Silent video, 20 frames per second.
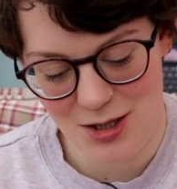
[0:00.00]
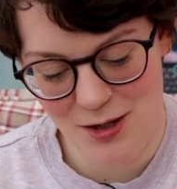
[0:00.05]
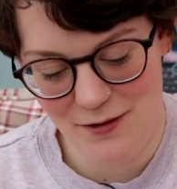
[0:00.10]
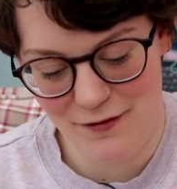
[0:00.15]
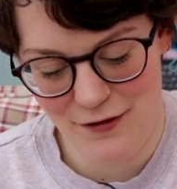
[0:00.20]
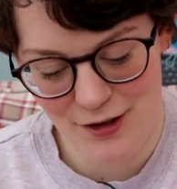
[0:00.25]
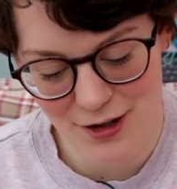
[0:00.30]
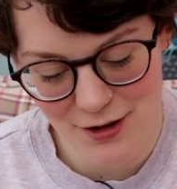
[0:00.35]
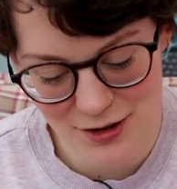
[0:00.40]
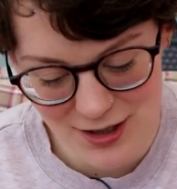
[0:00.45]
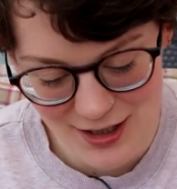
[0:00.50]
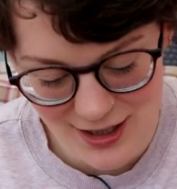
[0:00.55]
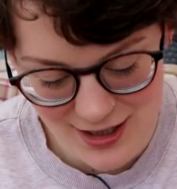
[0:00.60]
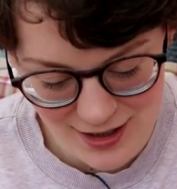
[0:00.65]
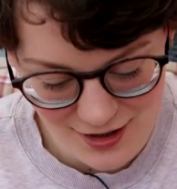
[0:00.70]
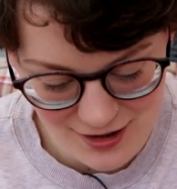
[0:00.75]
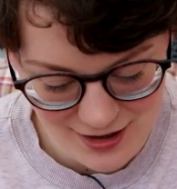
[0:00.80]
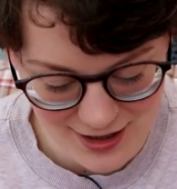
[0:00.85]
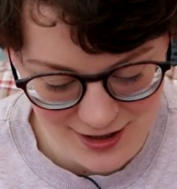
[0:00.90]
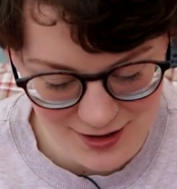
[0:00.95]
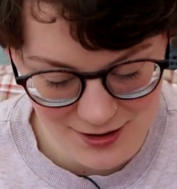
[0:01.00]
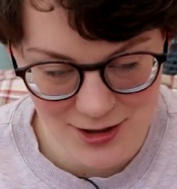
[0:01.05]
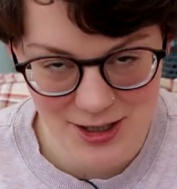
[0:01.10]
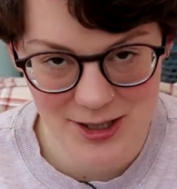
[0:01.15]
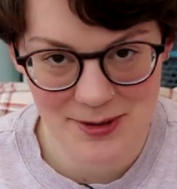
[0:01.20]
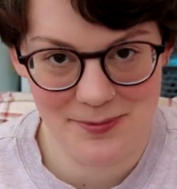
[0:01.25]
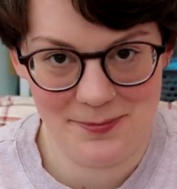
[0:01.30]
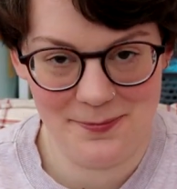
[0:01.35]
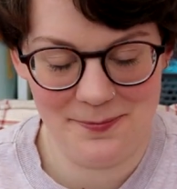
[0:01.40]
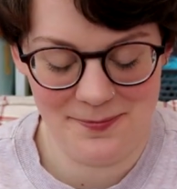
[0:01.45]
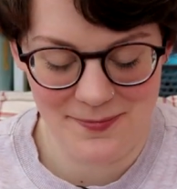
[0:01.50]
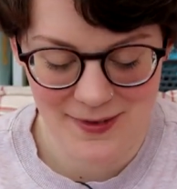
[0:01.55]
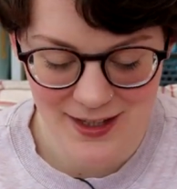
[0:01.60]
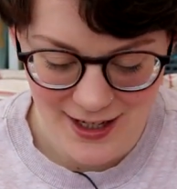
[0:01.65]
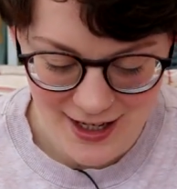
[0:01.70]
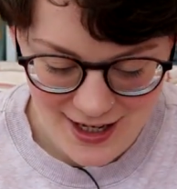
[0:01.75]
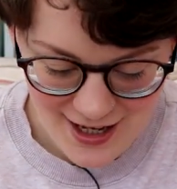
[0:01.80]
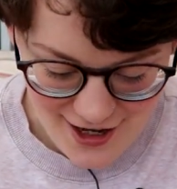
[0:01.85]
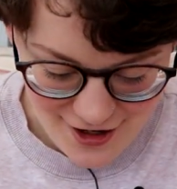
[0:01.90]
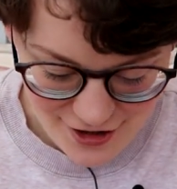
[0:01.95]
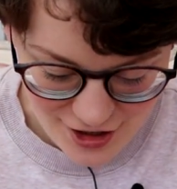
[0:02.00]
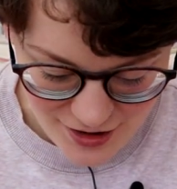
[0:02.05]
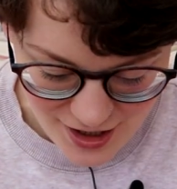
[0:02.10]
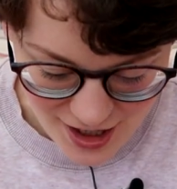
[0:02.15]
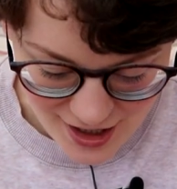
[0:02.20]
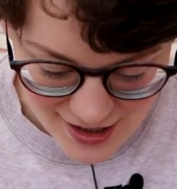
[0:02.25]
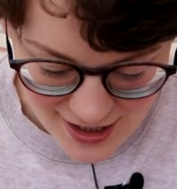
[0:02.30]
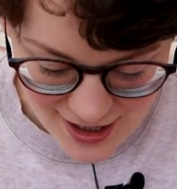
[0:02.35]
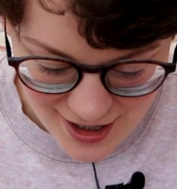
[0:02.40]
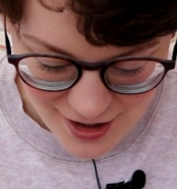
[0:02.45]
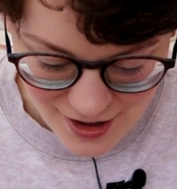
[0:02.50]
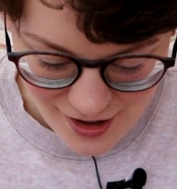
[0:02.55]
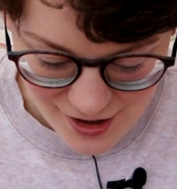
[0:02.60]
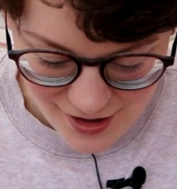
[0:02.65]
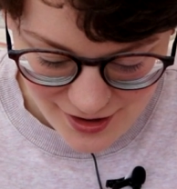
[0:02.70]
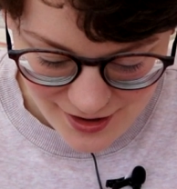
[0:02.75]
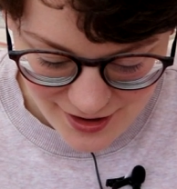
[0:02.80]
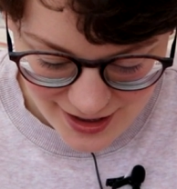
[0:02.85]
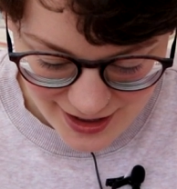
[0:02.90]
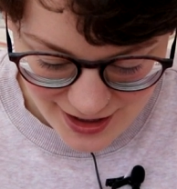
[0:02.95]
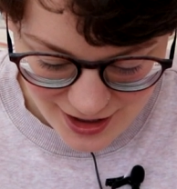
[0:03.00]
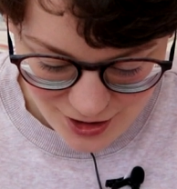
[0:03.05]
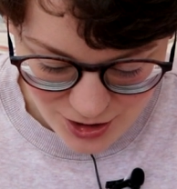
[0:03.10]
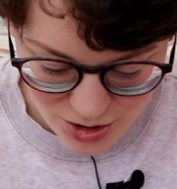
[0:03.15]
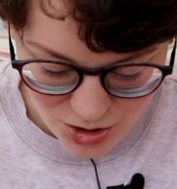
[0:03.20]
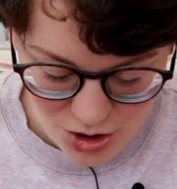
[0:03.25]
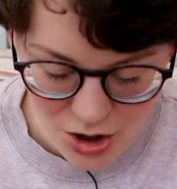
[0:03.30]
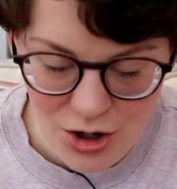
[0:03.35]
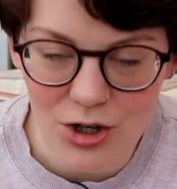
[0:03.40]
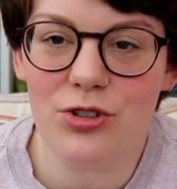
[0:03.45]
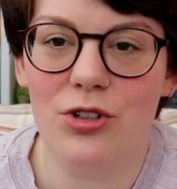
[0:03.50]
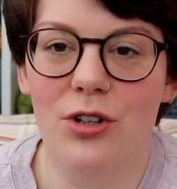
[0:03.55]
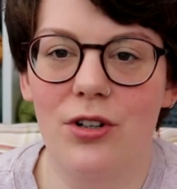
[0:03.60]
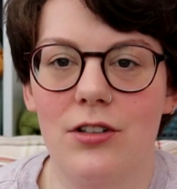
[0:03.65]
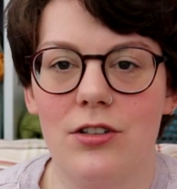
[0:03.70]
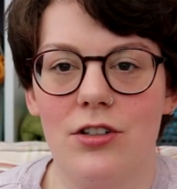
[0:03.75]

looking for loads of knitted things. So these are like socks on